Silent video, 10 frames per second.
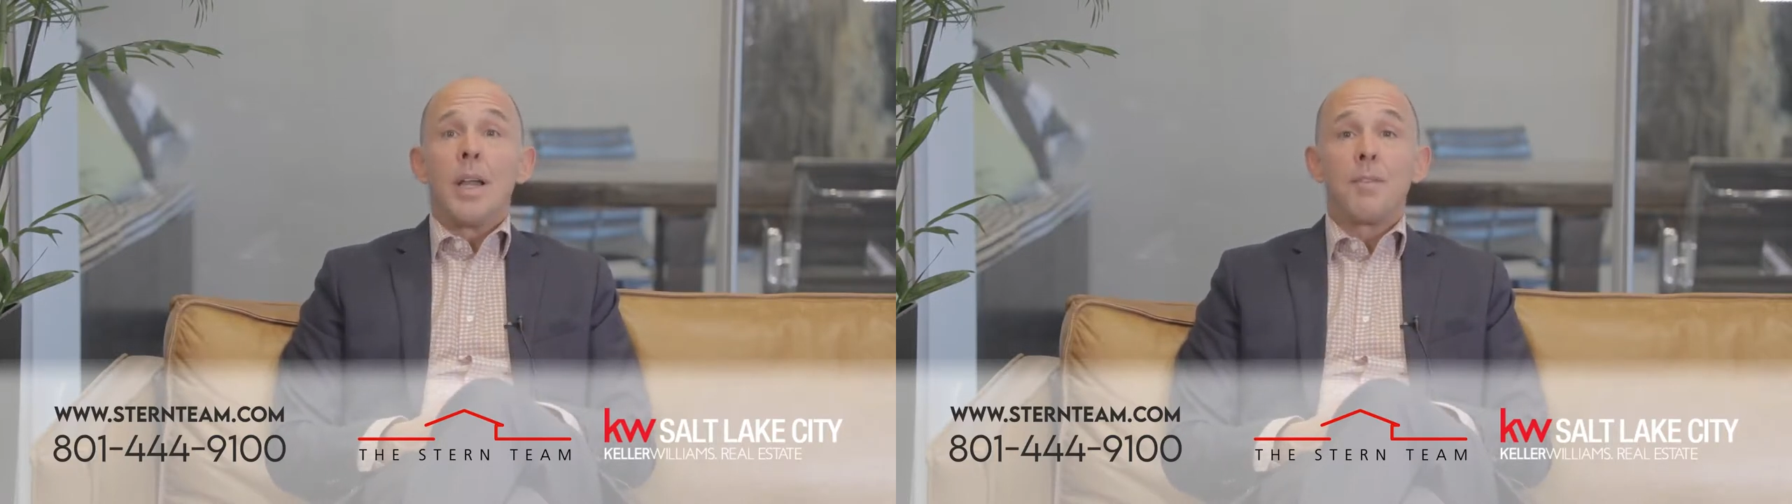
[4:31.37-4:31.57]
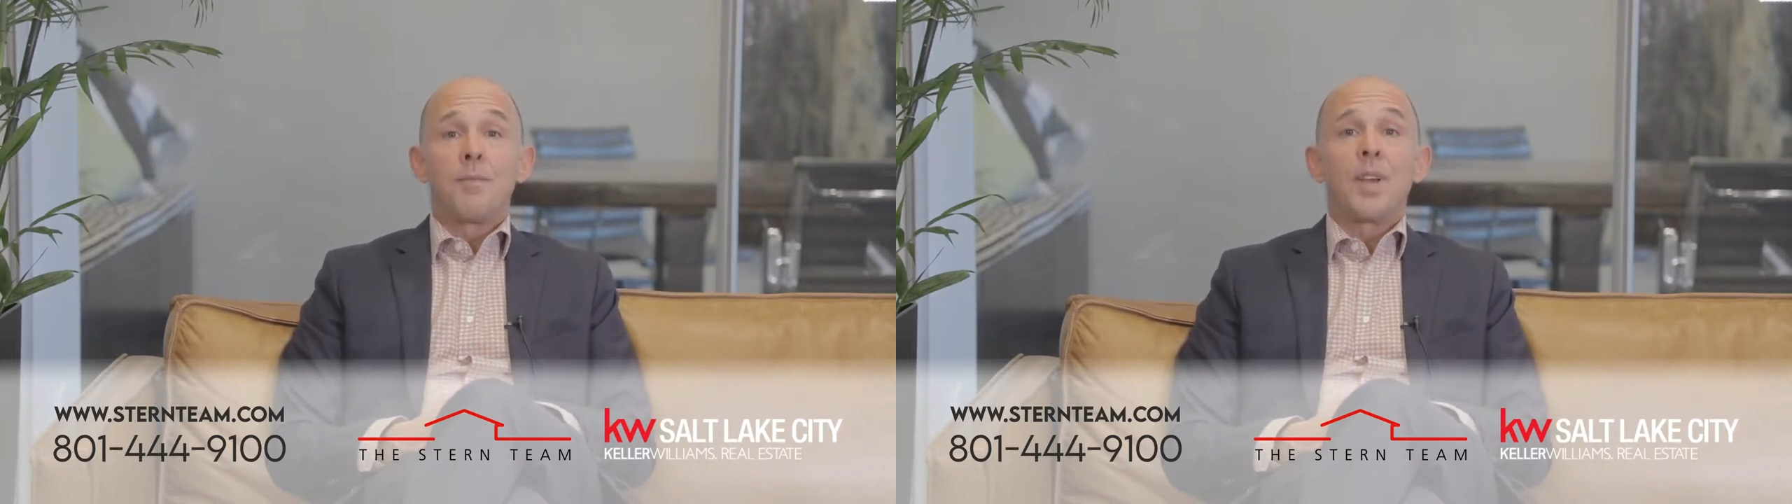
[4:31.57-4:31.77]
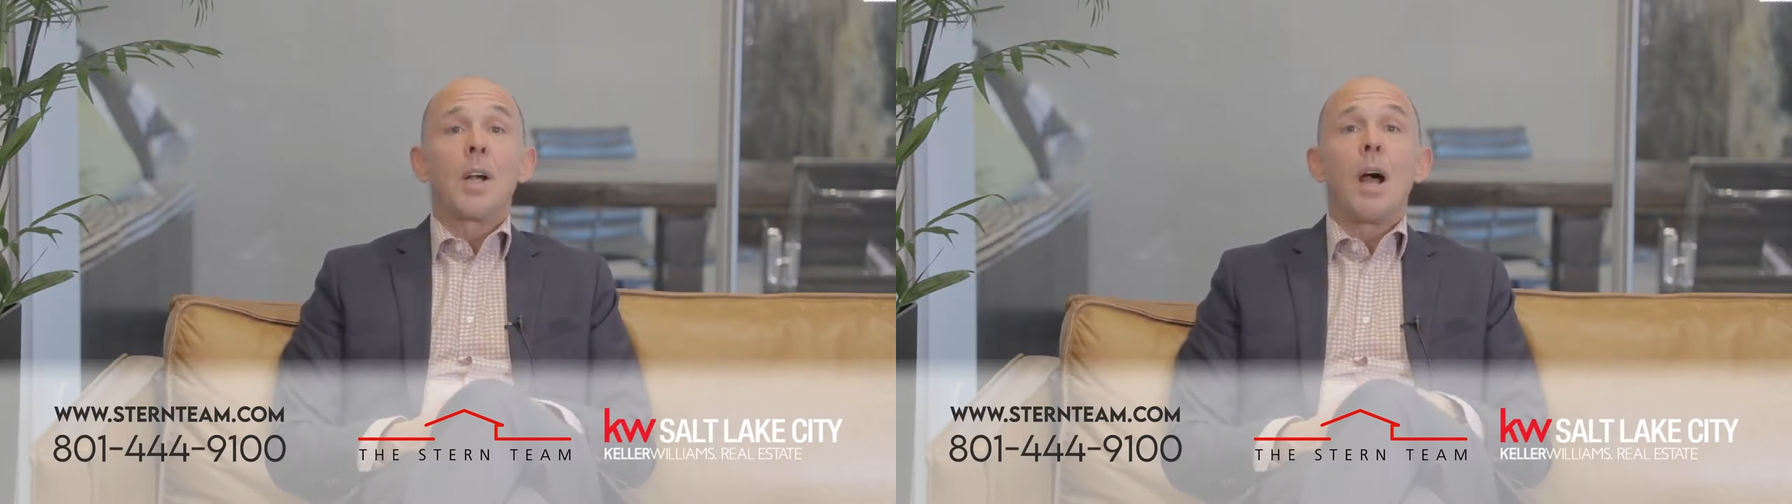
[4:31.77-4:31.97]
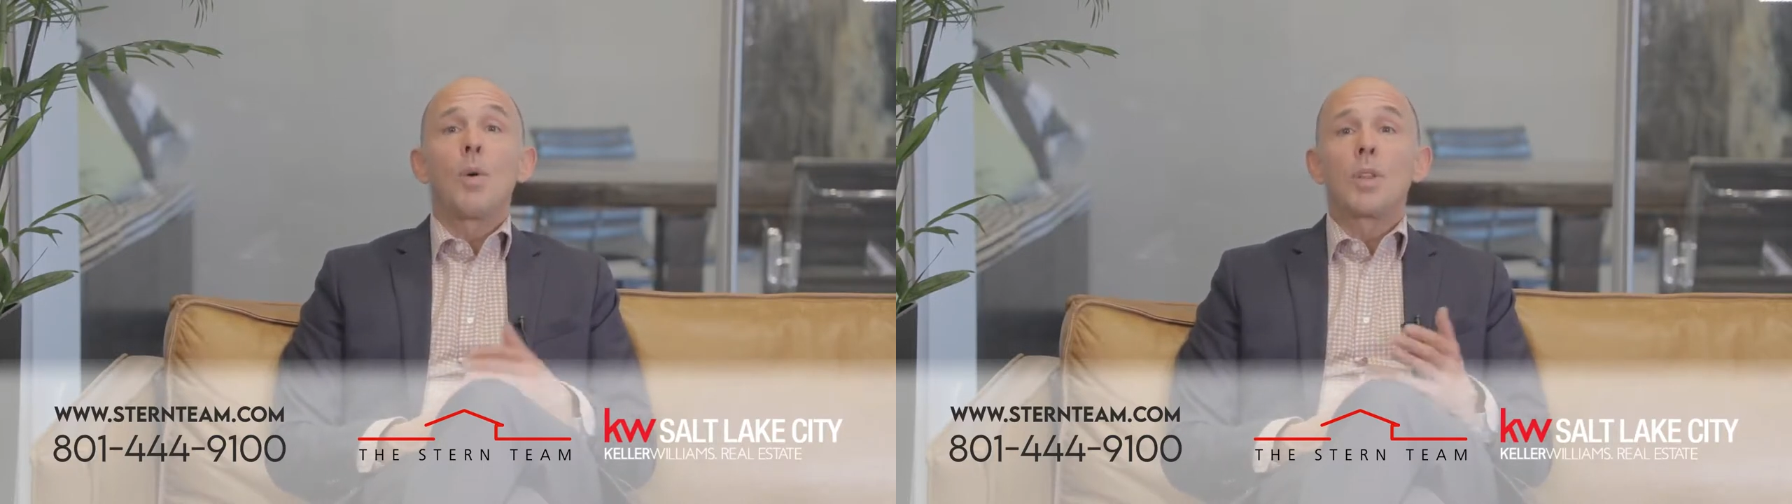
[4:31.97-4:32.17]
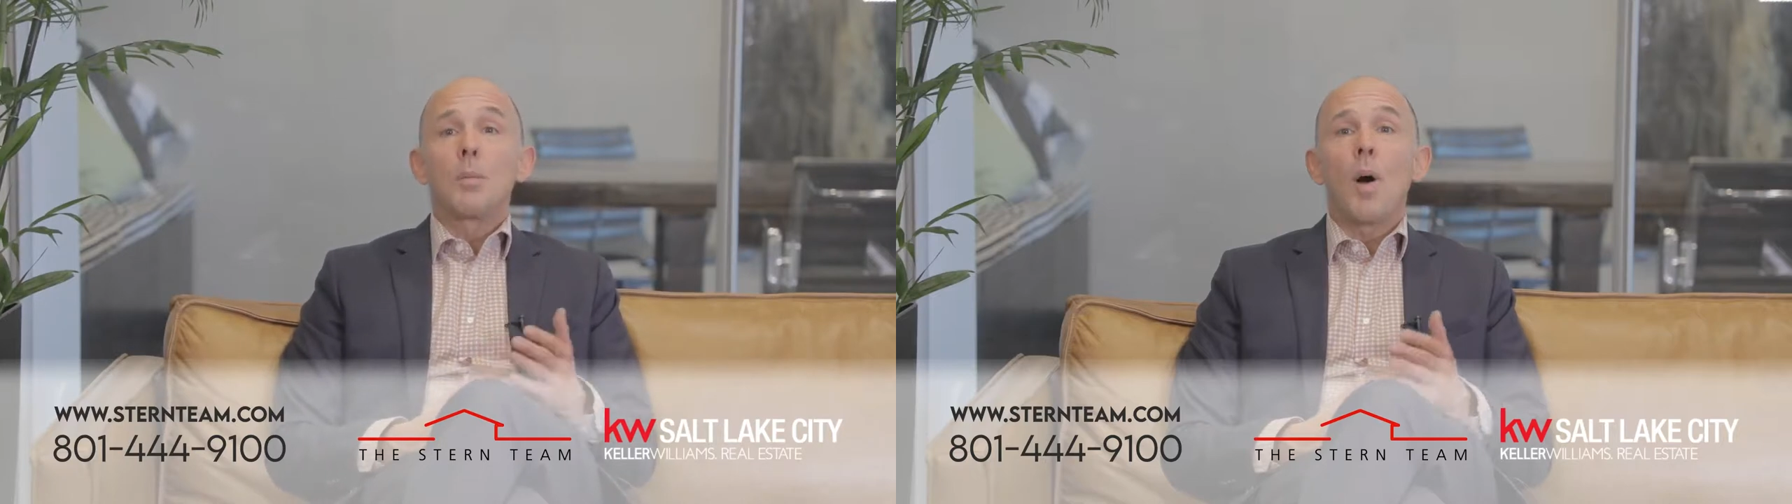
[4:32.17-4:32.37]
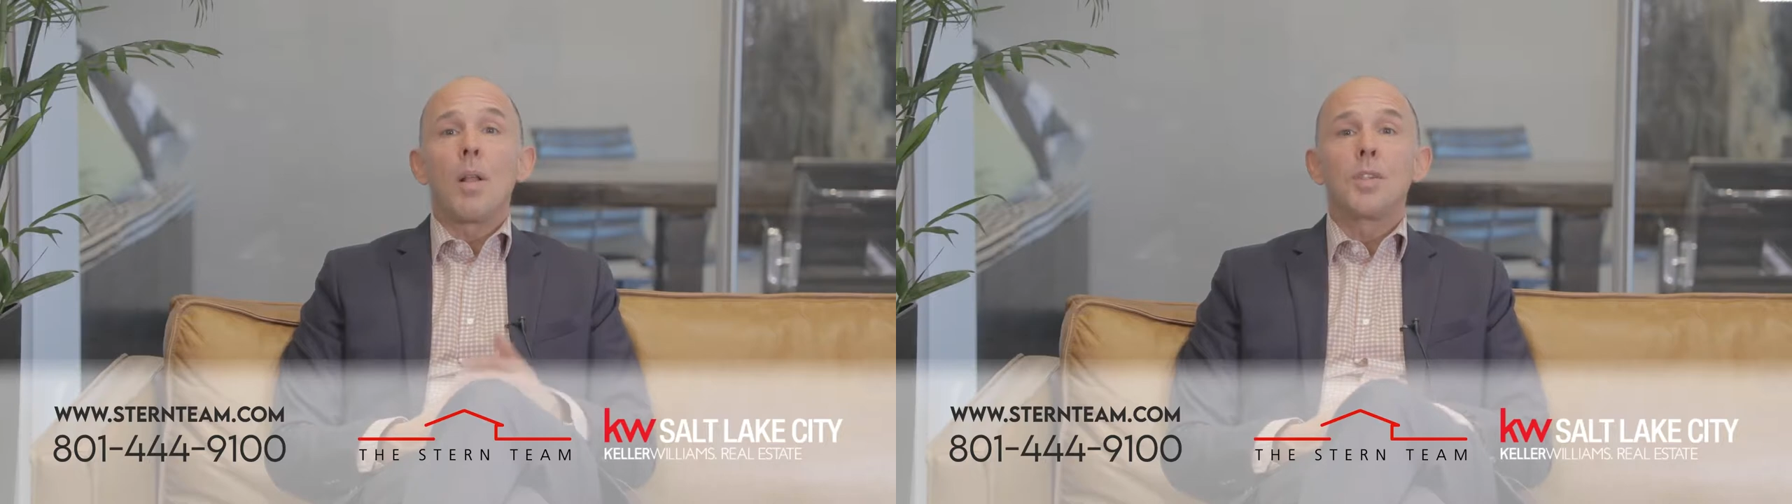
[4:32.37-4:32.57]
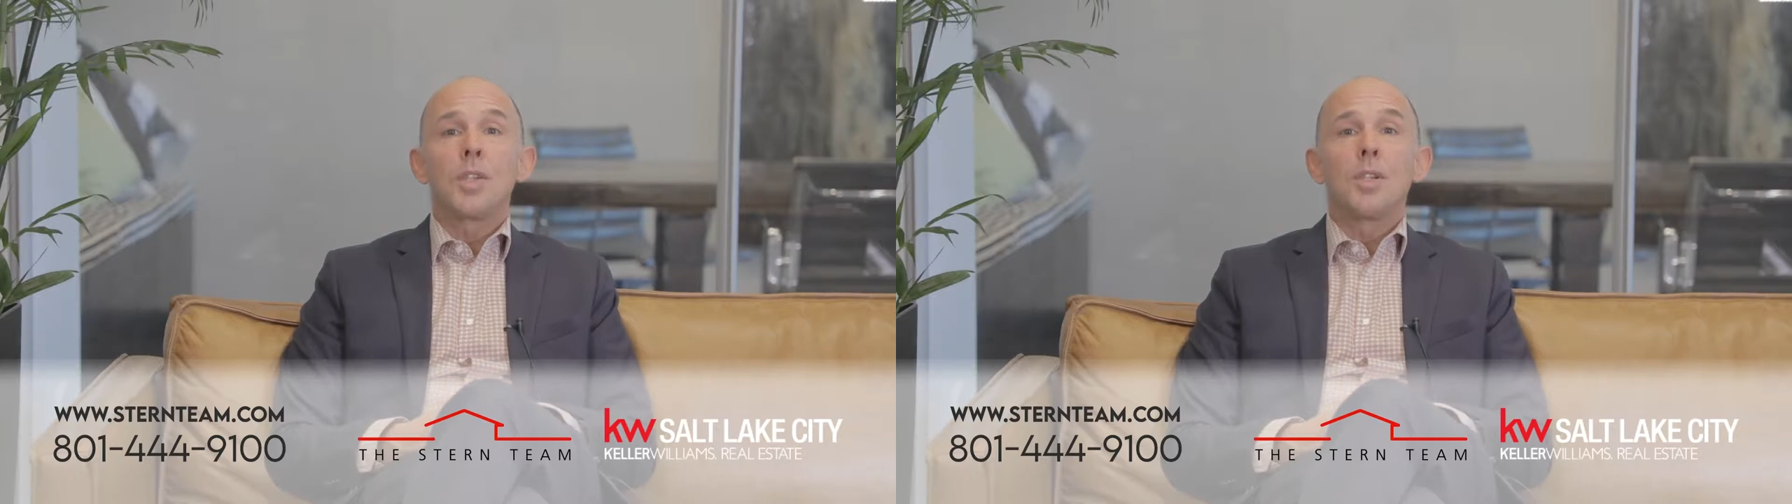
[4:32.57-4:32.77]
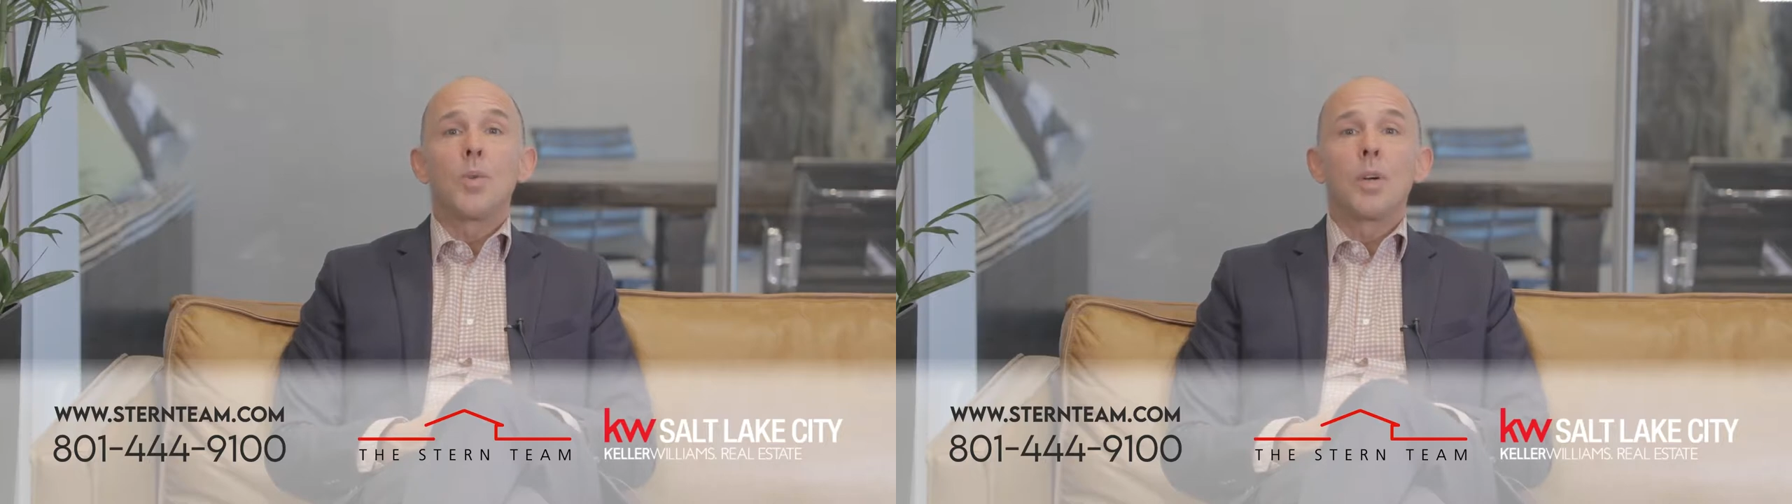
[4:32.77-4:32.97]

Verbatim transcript: and figure out what their policies